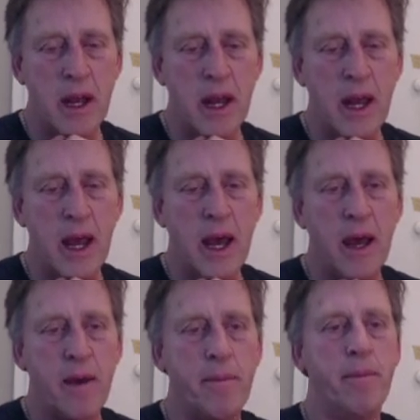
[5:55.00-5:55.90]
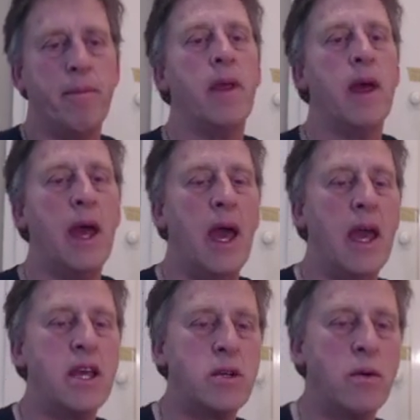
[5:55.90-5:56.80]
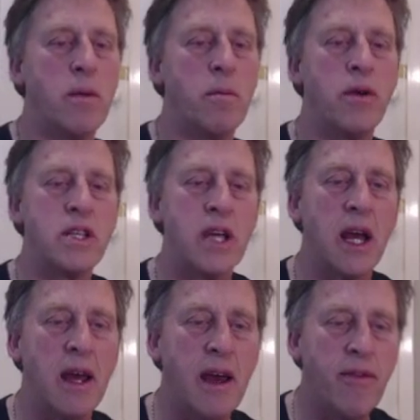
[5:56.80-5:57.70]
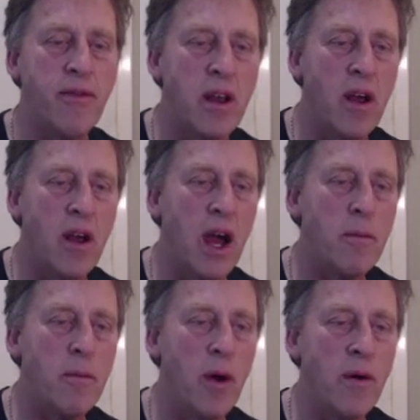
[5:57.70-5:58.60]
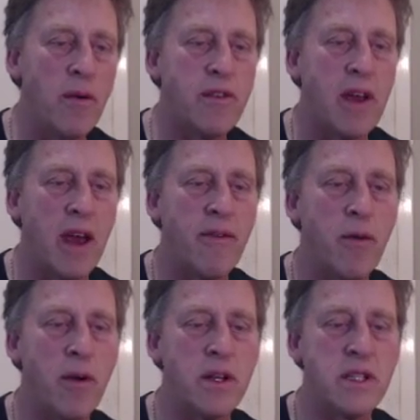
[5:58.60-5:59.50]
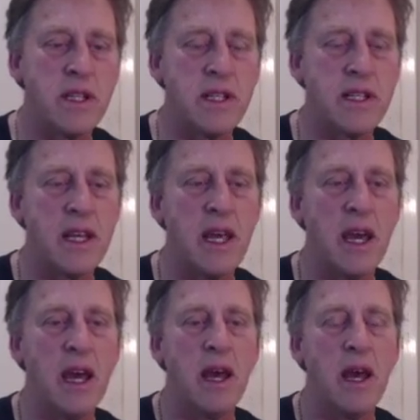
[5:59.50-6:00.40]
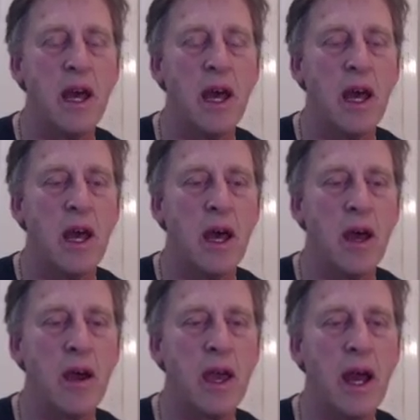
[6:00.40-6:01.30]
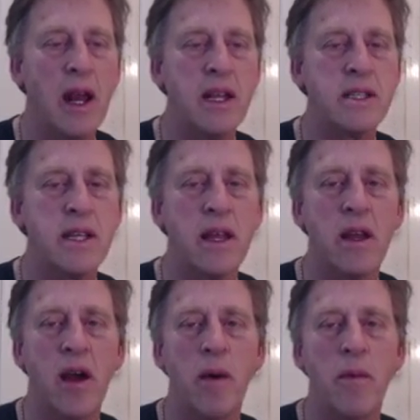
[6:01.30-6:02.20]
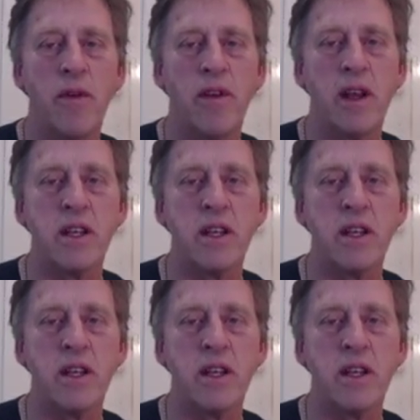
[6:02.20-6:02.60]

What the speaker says: Now, as you would appreciate, if the knight moves, say for instance here, okay, let's say the knight moves here,